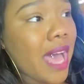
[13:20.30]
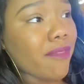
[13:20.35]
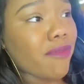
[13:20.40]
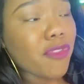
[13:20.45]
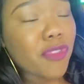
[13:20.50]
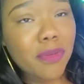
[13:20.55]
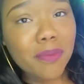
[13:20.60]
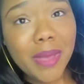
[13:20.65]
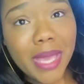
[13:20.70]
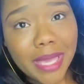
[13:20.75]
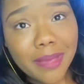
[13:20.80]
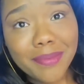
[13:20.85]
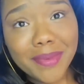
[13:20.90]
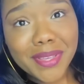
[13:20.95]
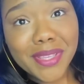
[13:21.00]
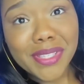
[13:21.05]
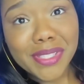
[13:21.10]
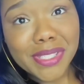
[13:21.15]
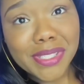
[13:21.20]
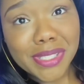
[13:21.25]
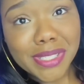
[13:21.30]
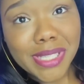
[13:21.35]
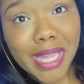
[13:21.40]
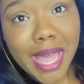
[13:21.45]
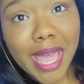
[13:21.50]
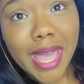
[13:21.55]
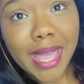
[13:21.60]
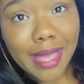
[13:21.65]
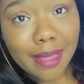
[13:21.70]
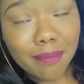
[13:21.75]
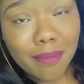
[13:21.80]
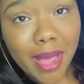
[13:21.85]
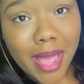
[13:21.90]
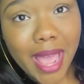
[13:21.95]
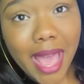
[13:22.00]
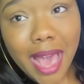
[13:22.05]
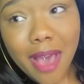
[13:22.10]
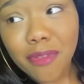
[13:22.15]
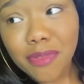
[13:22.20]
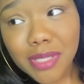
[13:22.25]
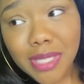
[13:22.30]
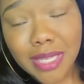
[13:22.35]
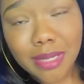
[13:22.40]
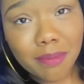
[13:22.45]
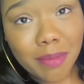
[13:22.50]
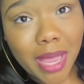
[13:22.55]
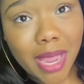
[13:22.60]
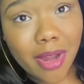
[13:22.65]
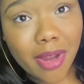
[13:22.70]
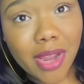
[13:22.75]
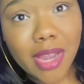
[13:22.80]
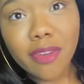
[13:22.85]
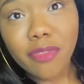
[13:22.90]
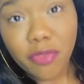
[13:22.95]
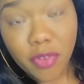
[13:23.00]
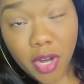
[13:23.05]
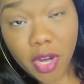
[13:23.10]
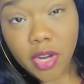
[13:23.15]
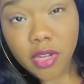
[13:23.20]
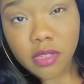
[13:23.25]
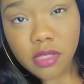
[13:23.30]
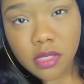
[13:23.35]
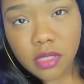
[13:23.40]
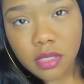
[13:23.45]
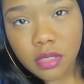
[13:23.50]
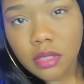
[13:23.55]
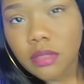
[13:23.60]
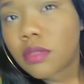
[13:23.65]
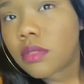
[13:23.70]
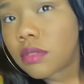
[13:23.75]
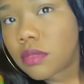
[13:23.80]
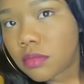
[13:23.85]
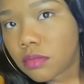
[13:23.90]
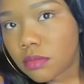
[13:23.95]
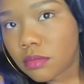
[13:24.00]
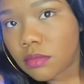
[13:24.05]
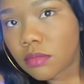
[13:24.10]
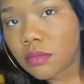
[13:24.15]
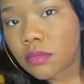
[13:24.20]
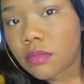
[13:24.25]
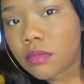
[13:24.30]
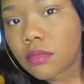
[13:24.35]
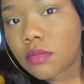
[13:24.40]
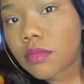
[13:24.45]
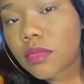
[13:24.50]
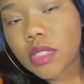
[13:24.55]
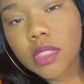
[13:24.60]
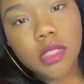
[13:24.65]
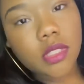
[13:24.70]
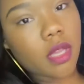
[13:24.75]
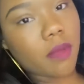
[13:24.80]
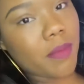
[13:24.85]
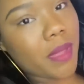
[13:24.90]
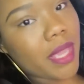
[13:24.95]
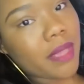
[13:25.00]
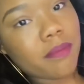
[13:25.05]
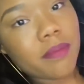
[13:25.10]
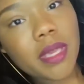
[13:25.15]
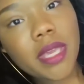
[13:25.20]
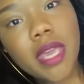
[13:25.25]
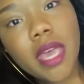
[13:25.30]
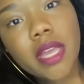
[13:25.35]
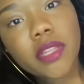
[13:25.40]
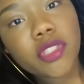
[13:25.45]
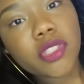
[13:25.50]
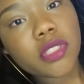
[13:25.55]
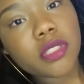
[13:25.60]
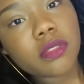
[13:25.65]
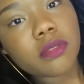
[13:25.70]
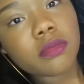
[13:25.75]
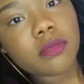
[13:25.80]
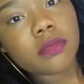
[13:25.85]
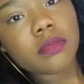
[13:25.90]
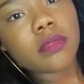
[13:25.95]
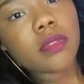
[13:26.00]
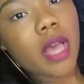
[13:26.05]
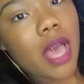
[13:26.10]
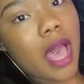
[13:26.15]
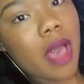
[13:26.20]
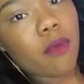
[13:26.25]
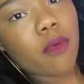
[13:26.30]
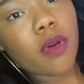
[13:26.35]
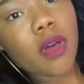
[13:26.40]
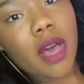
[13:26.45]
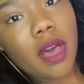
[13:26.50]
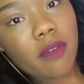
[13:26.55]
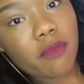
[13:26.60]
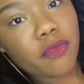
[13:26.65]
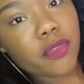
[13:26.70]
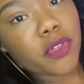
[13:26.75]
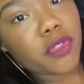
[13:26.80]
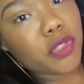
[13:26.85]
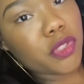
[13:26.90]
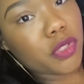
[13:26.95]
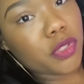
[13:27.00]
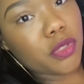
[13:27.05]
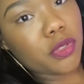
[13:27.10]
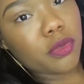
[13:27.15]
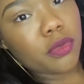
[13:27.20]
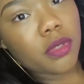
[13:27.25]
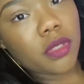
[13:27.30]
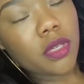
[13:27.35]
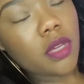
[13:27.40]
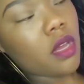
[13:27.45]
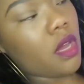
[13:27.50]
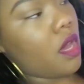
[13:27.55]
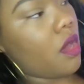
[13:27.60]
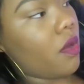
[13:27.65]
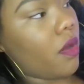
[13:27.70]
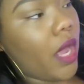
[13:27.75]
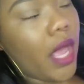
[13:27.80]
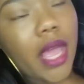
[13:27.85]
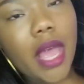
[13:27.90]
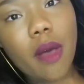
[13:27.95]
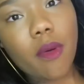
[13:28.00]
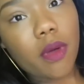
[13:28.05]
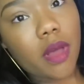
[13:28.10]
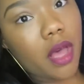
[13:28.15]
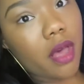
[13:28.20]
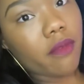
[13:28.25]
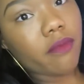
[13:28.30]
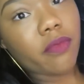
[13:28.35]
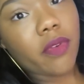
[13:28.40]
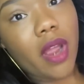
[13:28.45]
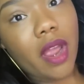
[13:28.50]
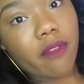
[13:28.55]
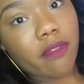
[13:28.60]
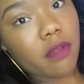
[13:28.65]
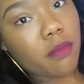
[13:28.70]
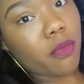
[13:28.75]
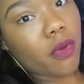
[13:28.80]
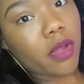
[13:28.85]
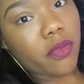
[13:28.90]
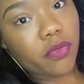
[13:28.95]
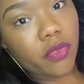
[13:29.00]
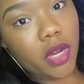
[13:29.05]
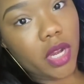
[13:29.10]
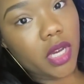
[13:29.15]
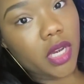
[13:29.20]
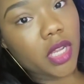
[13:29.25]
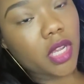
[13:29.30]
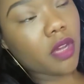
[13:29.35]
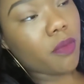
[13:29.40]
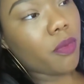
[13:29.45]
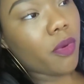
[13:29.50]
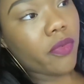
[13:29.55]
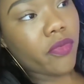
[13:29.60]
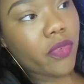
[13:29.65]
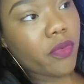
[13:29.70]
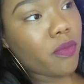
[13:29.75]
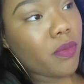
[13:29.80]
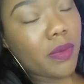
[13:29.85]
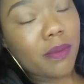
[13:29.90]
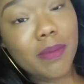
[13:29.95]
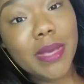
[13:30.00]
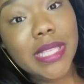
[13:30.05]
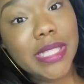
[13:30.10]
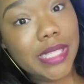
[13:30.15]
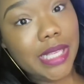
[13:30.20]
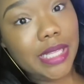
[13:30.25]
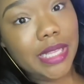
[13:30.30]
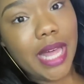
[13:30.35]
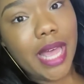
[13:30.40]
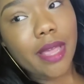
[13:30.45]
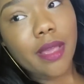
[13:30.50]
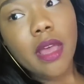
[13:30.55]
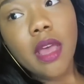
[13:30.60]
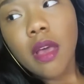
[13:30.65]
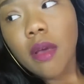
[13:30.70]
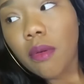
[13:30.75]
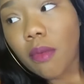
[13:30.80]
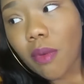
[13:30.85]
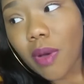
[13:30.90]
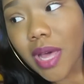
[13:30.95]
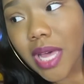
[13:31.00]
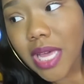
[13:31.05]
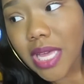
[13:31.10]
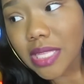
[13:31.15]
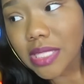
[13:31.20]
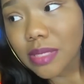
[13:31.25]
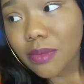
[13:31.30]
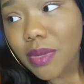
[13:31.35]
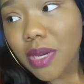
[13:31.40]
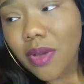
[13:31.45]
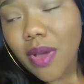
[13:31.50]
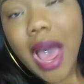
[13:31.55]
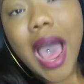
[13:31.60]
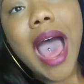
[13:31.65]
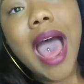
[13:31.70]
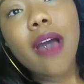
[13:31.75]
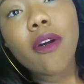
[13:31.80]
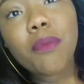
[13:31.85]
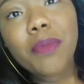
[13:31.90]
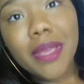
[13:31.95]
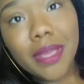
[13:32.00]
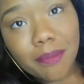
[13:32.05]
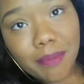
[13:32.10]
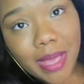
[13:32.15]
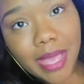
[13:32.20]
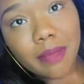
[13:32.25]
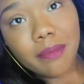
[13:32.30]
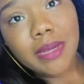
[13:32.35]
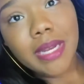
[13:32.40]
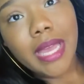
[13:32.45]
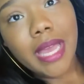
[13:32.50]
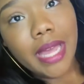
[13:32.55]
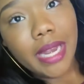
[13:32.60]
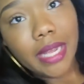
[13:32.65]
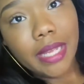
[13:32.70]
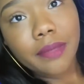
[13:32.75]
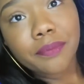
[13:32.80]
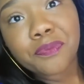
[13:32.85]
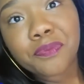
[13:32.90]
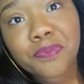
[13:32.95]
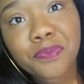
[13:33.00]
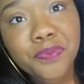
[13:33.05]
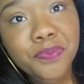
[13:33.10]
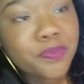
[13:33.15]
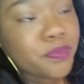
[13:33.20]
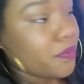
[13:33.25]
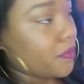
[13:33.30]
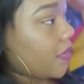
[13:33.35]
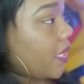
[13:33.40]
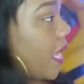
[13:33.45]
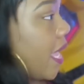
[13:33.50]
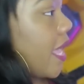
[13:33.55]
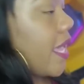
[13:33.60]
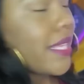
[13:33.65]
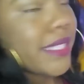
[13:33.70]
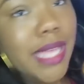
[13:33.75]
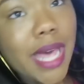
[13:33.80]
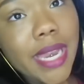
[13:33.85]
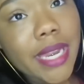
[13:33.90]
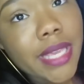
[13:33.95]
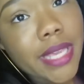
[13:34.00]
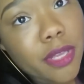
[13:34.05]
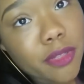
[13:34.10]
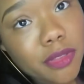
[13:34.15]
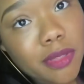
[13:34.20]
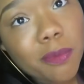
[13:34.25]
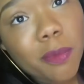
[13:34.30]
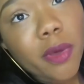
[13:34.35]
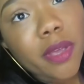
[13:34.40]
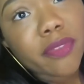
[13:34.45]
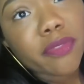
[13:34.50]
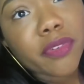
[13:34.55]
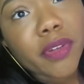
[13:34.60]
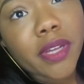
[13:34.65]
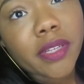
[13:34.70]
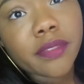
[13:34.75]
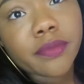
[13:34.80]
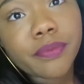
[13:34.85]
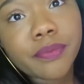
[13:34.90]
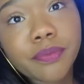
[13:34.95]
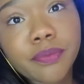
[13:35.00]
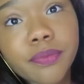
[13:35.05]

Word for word: Have your babies and stay in my house. Get married first. Don't make me cut you. I will come for dude. Okay, I will come for every boyfriend. Your boyfriend be missing. Like, what? We don't I'll be baby daddy. Okay, because I didn't kill the boyfriend.